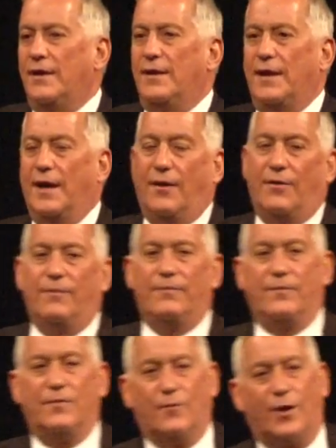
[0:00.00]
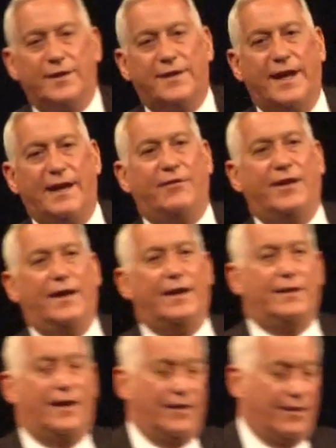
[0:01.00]
Now, one
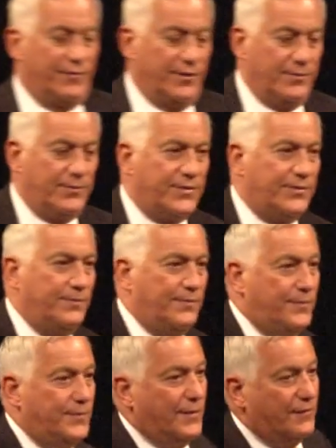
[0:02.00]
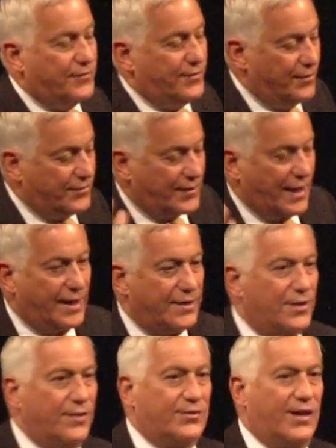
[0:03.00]
caveat, I often use
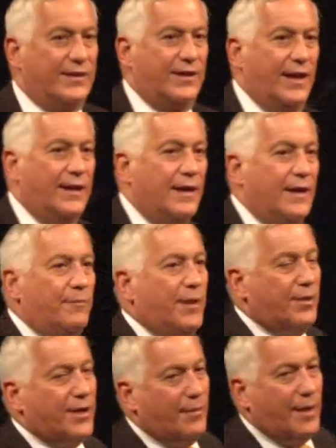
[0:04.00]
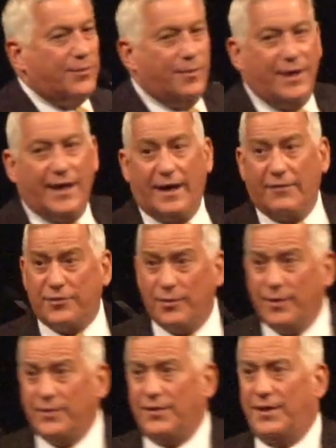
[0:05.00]
anecdotes like that. People come up to me
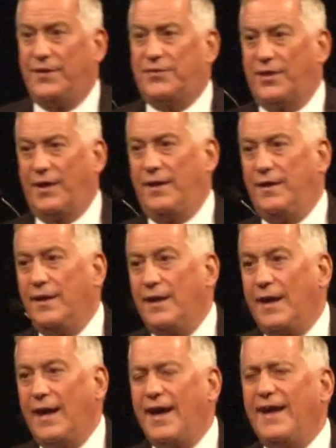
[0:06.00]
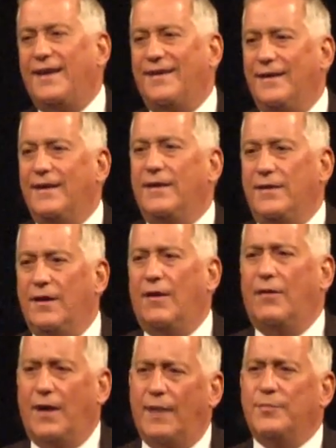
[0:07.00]
afterwards and they say, hey, you
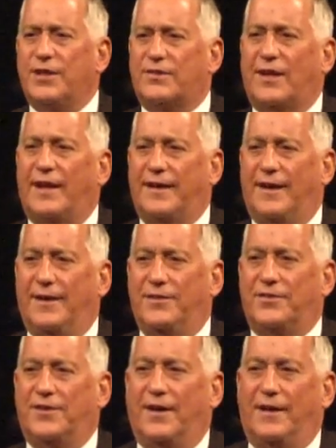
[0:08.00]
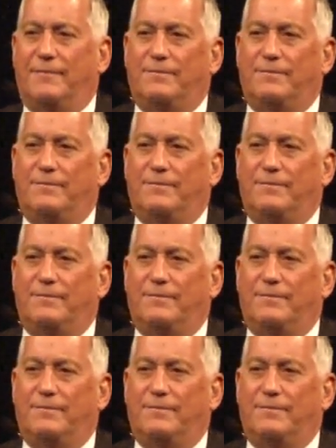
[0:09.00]
know, I'm just like Einstein.